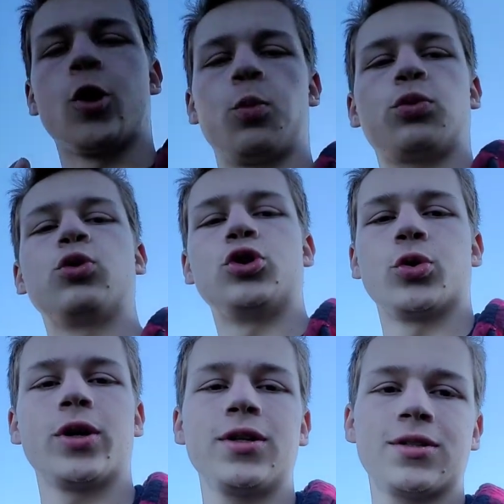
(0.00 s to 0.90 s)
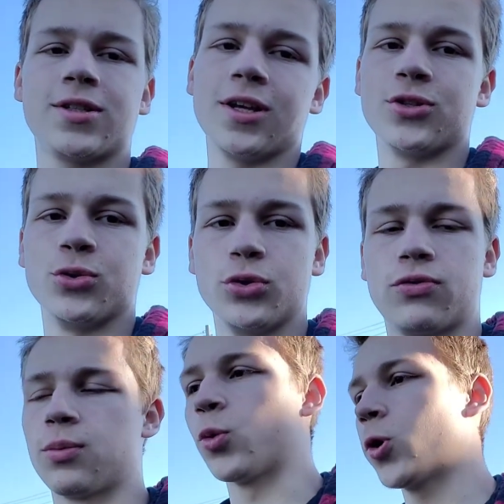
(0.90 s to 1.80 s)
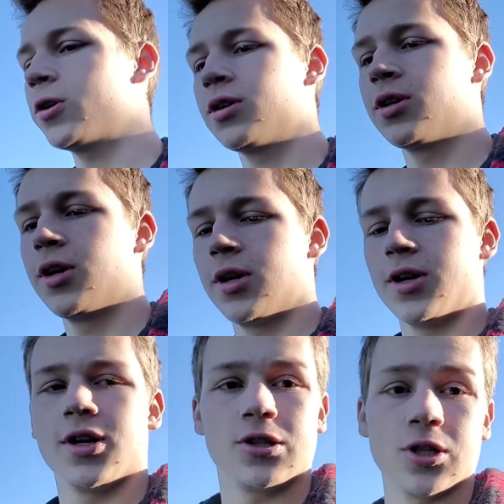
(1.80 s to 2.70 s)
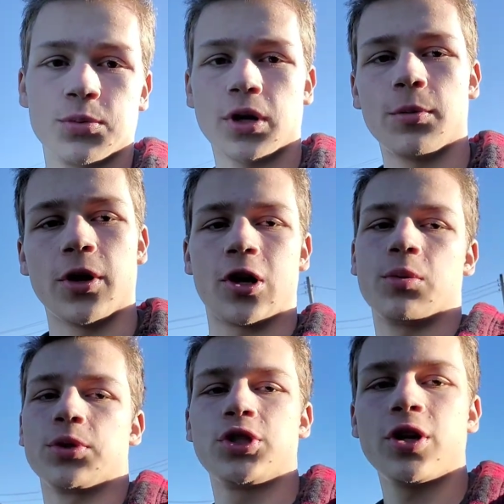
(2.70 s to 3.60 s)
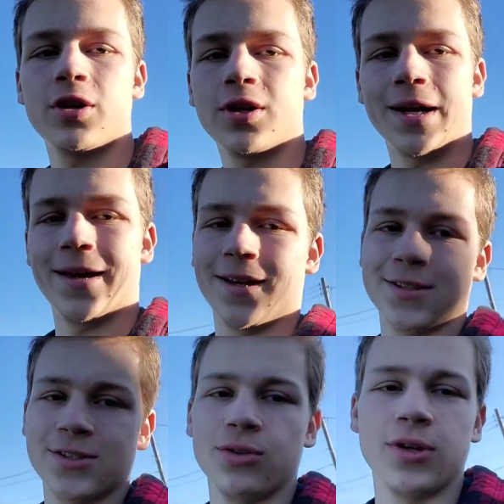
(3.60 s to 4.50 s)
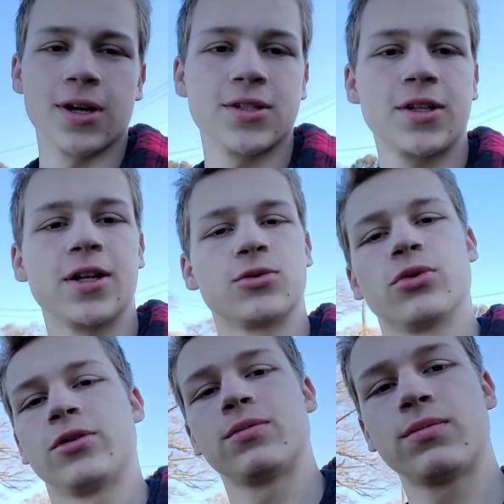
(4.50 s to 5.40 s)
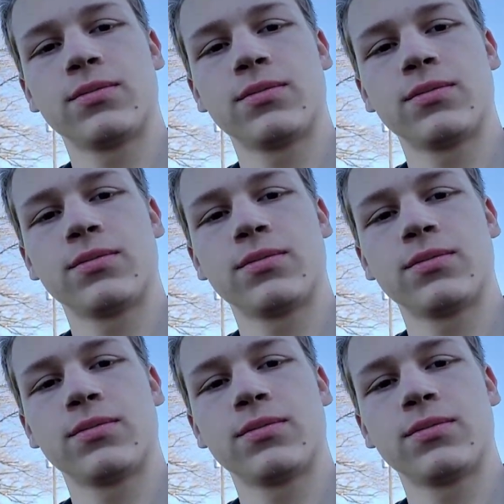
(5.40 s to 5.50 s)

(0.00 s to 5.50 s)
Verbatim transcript: hope you enjoyed stay tuned for more subscribe like comment share and see you guys in the next one